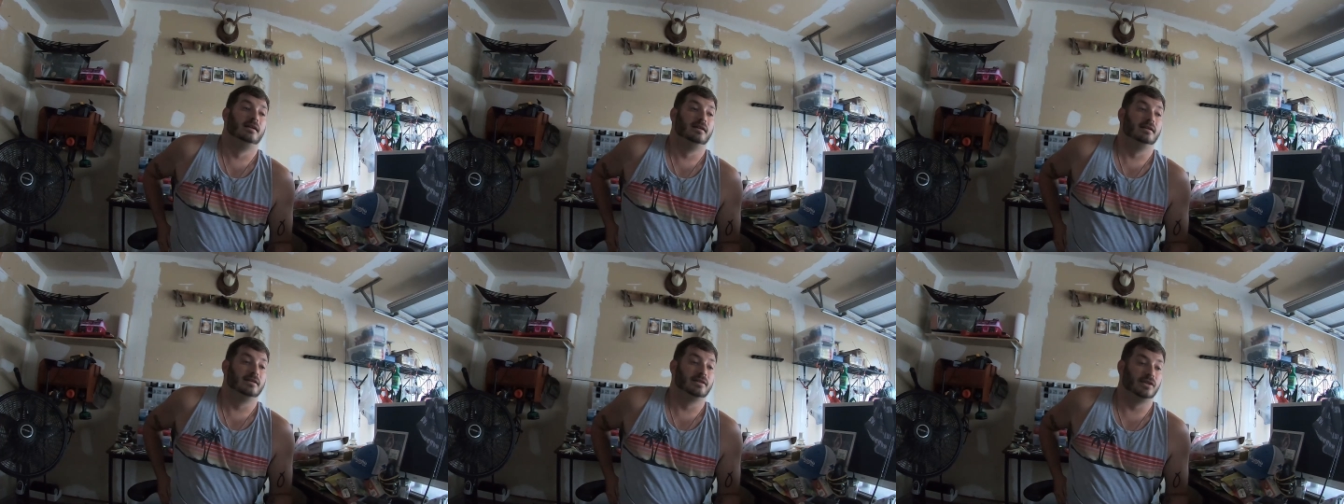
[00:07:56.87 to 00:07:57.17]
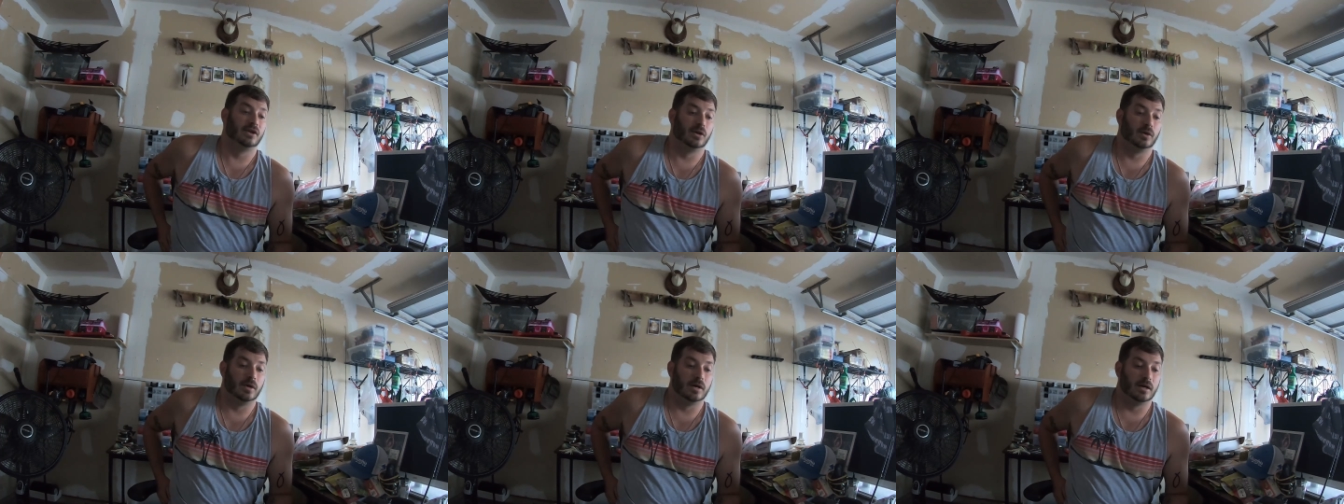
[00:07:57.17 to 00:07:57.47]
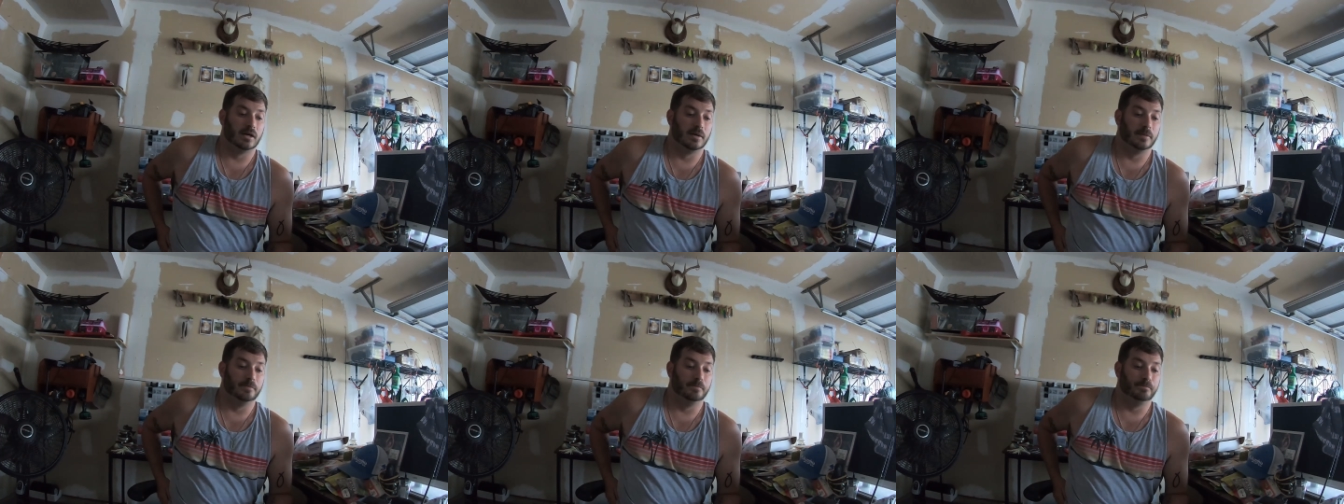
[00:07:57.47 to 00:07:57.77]

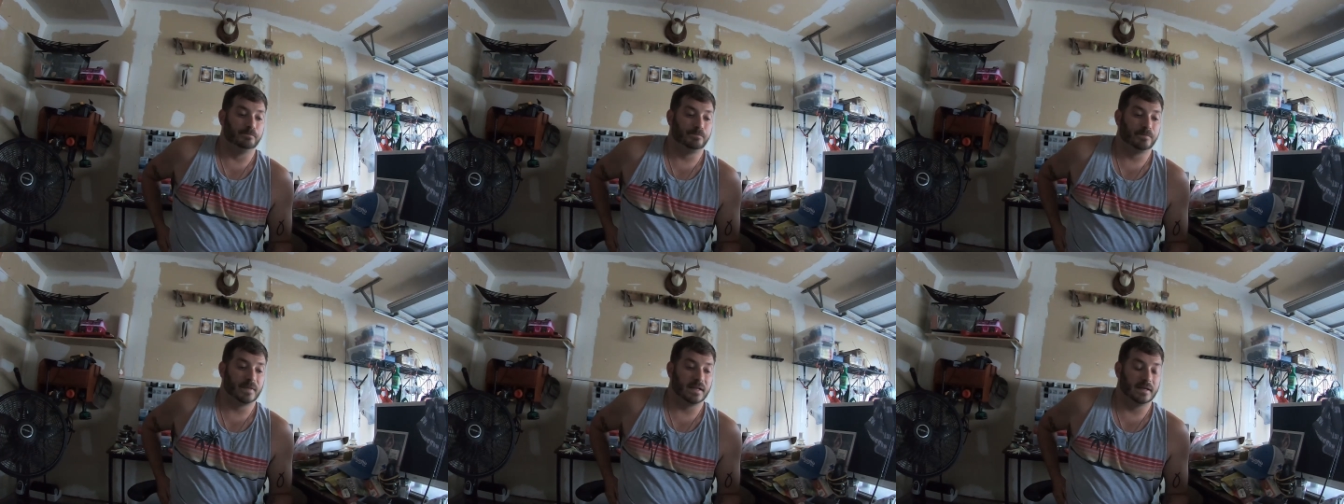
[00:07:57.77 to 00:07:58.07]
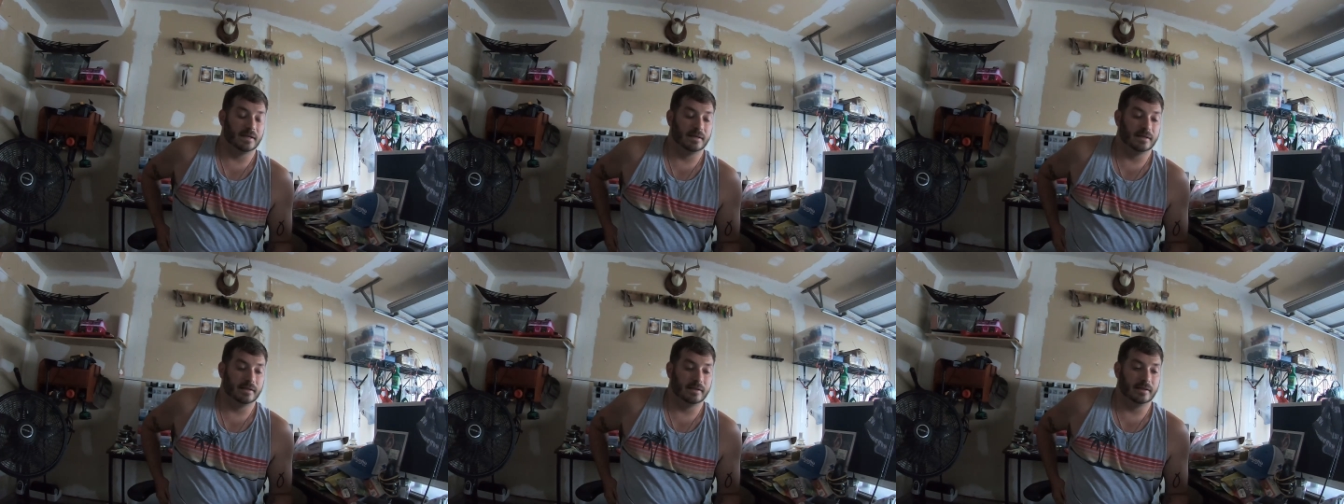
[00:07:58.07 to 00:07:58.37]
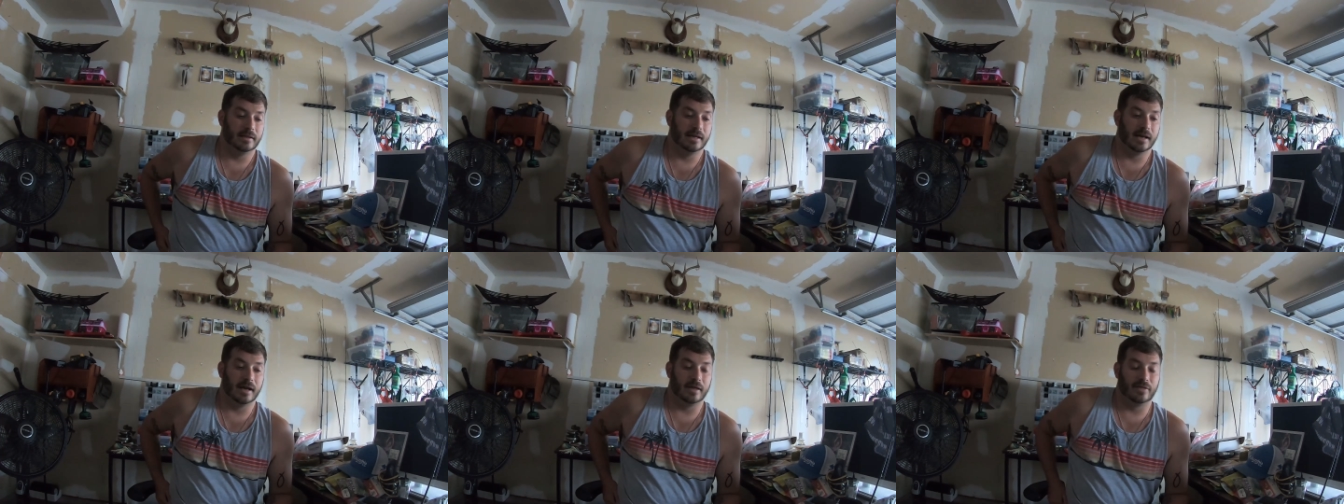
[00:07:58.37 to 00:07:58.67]
So
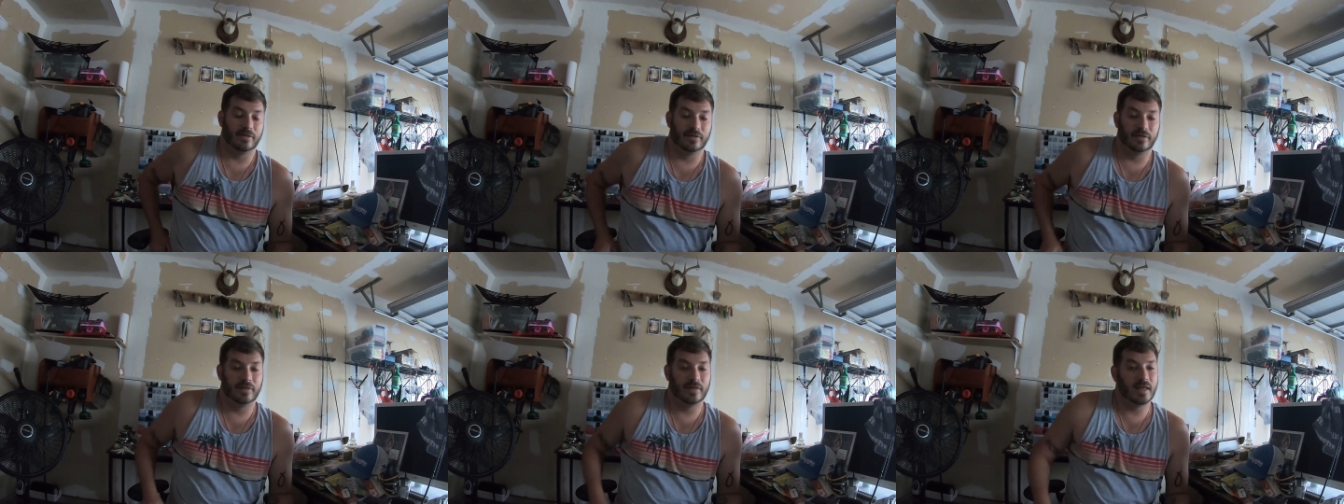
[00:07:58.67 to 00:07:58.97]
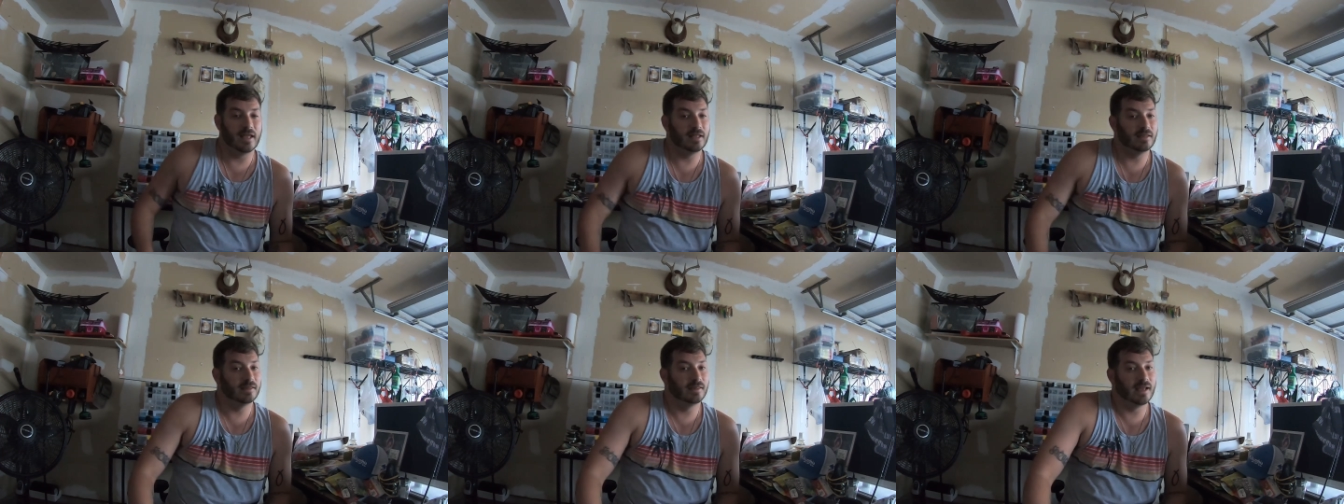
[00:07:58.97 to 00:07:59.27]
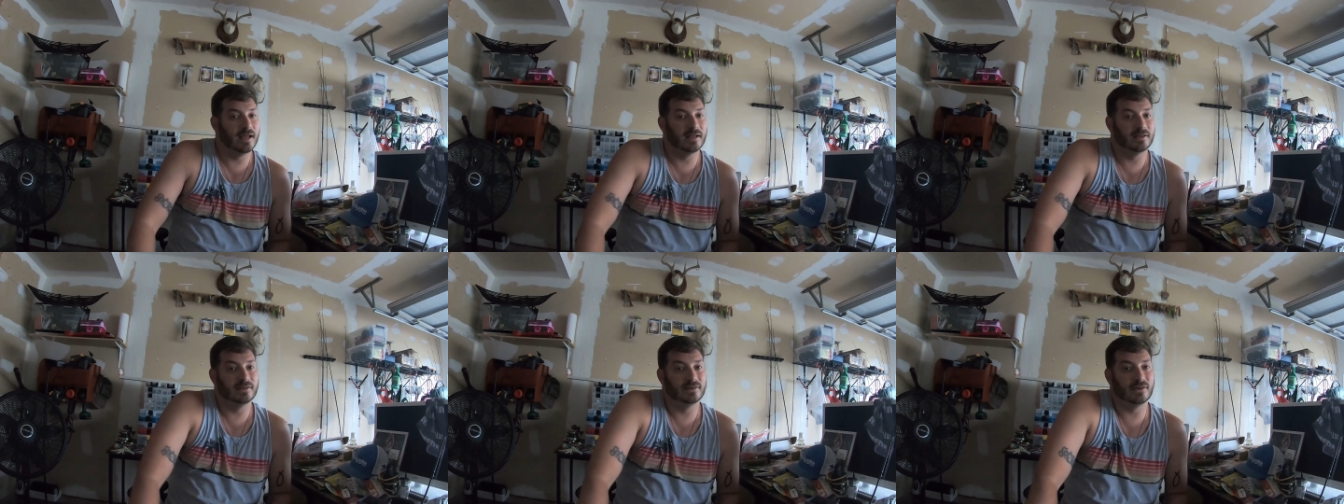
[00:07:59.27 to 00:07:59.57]
yeah, I think
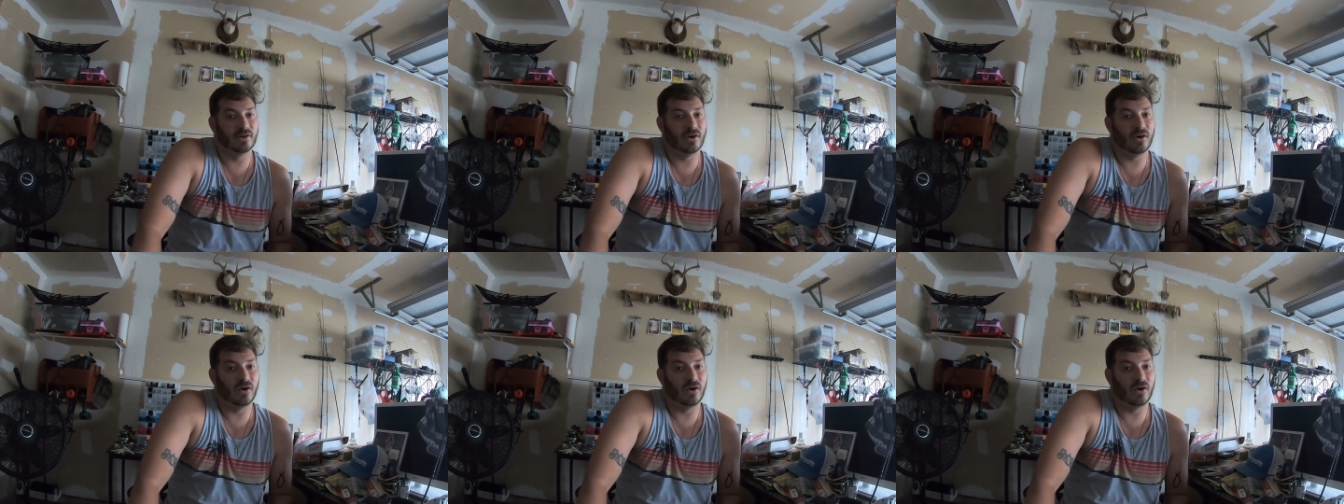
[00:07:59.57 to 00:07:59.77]
that's